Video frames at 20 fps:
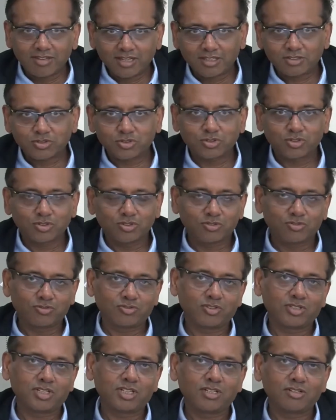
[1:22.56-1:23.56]
that sort
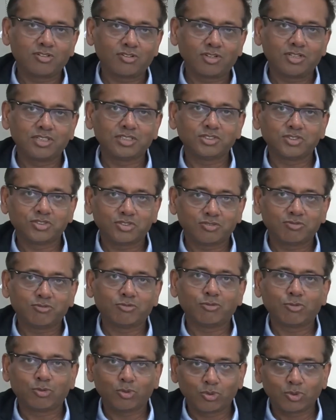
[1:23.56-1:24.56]
of knowledge of
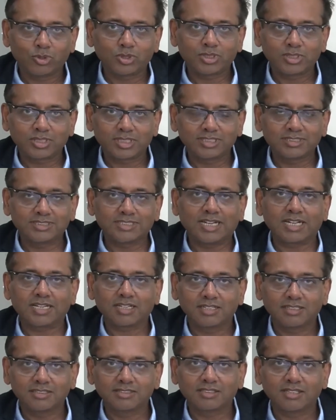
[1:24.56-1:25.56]
what
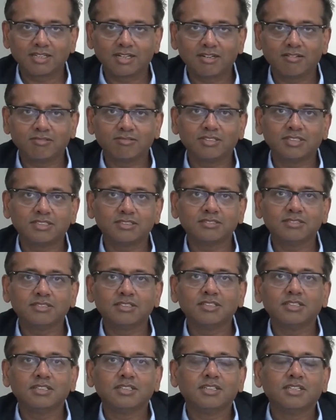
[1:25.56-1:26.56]
exactly is allowed. And
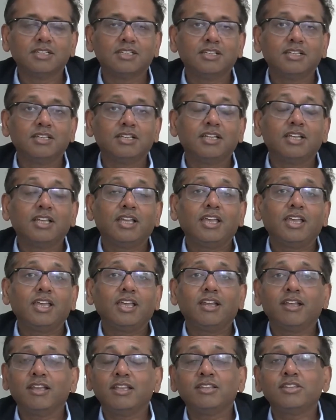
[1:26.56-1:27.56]

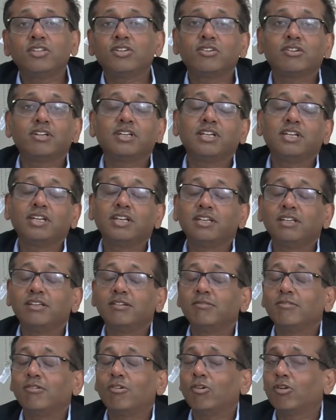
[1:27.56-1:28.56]
in theory,
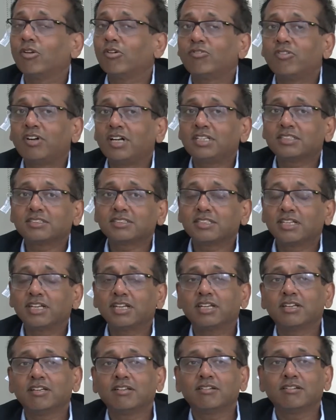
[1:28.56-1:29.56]
all of us
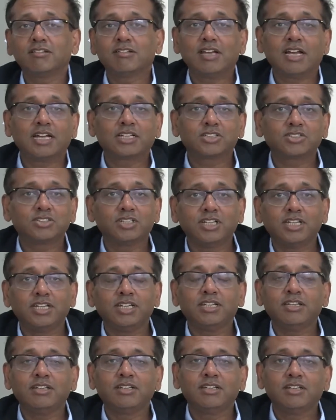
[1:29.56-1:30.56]
can
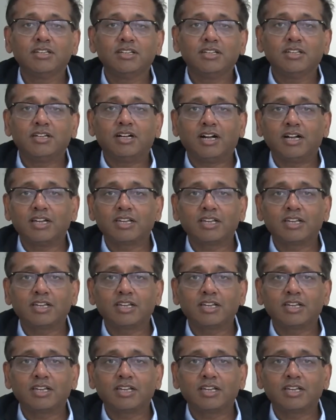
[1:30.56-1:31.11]
actually, I